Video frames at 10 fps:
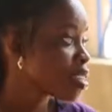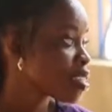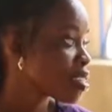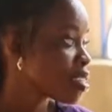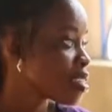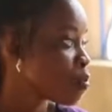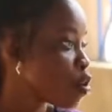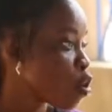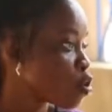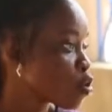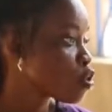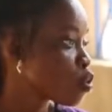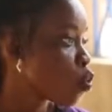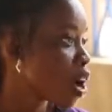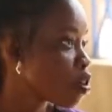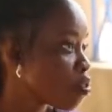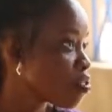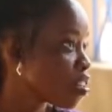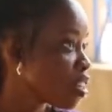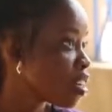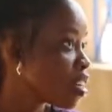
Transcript: since it belongs to one of the